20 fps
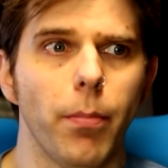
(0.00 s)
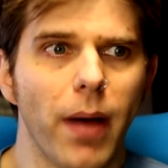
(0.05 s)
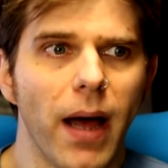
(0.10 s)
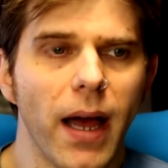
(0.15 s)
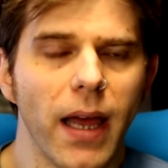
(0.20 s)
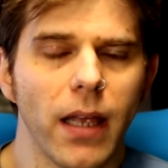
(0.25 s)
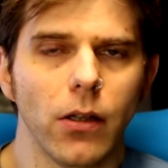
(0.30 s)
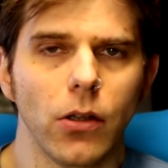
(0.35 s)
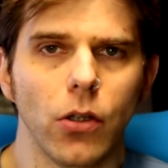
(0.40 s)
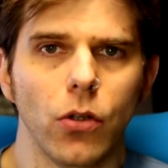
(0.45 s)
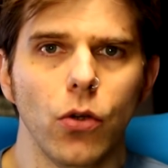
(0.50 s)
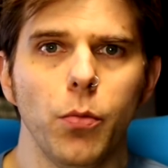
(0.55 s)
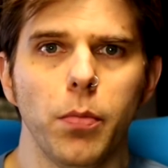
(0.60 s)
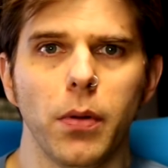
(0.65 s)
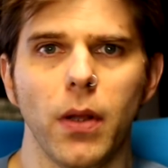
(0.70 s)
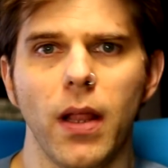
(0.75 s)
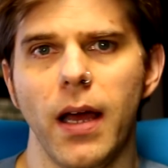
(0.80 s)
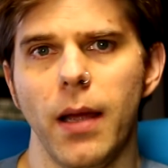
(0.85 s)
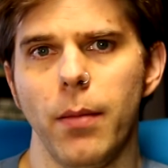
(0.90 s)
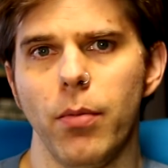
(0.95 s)
buy
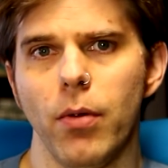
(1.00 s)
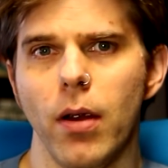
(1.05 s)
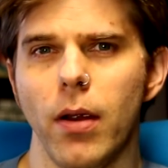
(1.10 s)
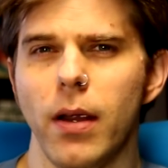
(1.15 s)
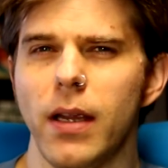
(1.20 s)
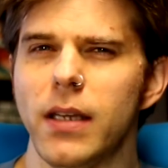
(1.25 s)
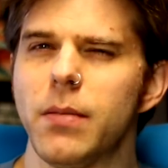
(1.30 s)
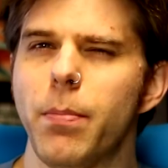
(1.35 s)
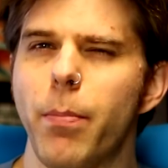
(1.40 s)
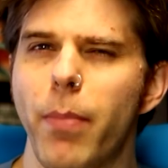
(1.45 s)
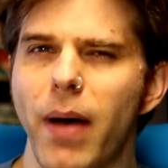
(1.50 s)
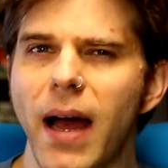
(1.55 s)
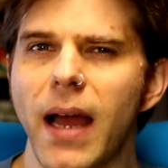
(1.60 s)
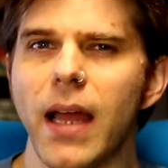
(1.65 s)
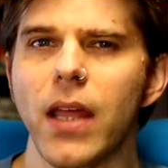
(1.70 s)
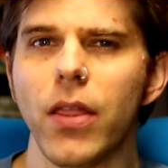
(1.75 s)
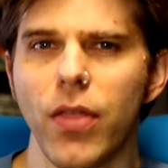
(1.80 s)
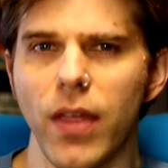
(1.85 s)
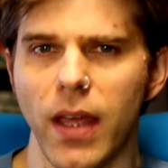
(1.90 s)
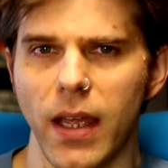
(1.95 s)
loop libraries,
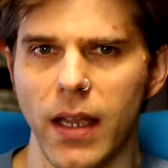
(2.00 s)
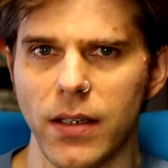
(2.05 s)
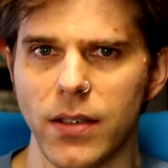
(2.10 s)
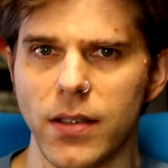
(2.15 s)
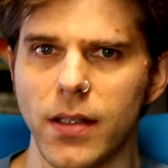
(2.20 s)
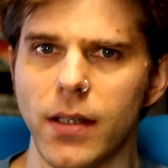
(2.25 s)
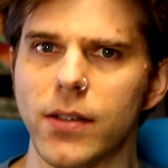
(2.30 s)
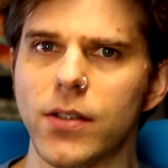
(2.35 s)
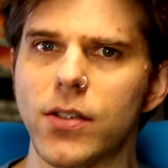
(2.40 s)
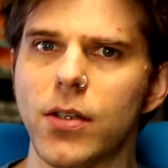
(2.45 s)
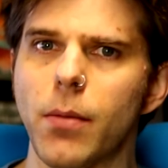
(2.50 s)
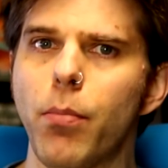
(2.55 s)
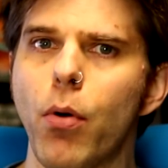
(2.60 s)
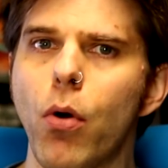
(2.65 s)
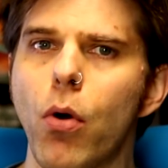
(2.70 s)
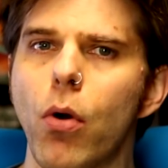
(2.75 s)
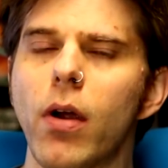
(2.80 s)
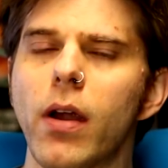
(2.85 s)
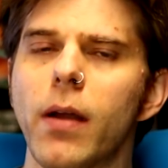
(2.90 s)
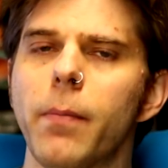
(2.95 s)
buy things that
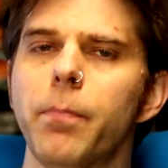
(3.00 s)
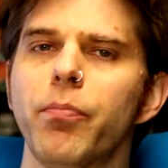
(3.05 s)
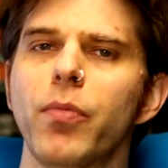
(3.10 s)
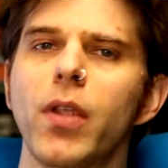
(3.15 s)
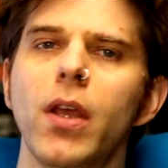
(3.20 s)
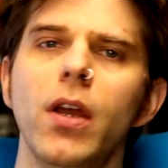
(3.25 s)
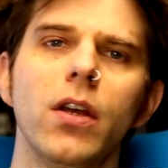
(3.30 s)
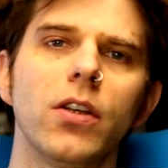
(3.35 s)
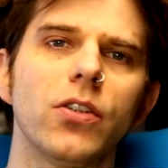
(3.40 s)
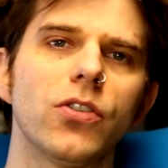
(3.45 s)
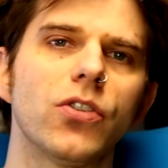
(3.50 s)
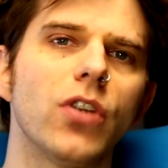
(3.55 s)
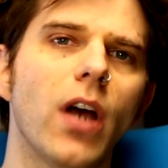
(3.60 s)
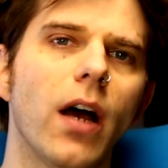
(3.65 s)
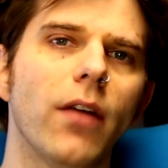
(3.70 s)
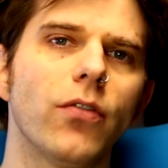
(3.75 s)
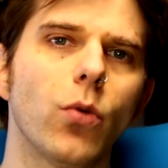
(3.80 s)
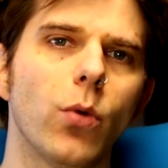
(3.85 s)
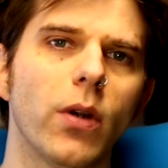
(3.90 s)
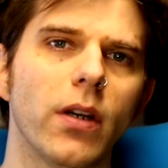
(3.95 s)
support
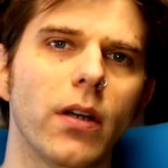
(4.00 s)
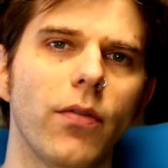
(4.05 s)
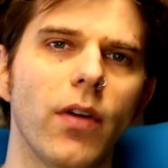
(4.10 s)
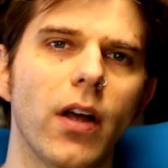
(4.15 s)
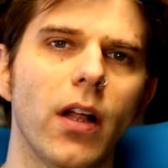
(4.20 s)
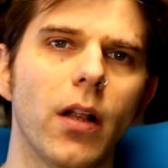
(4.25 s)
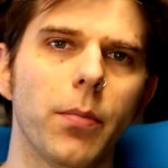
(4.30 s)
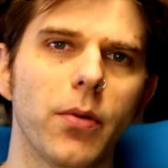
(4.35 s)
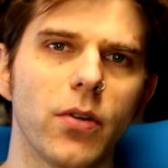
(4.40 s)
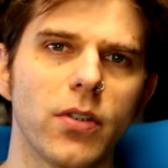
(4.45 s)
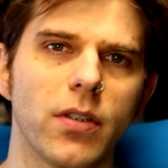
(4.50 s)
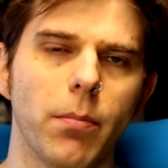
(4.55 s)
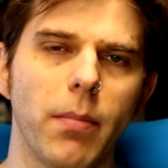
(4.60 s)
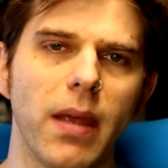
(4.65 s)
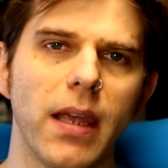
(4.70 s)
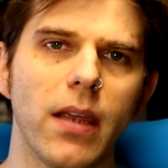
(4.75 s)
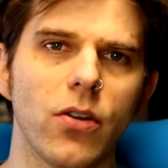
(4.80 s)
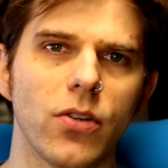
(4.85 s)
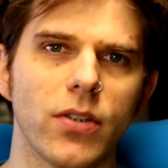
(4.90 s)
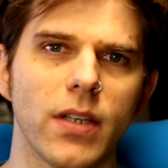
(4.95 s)
software developers and
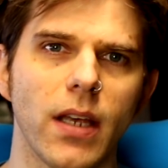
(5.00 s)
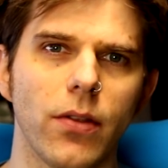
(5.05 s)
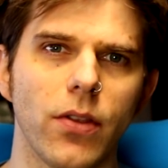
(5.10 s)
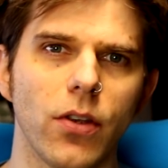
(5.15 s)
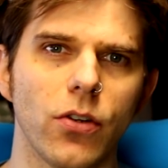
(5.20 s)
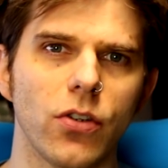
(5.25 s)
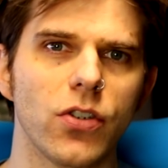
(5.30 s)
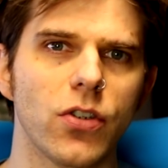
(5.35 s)
makers out there.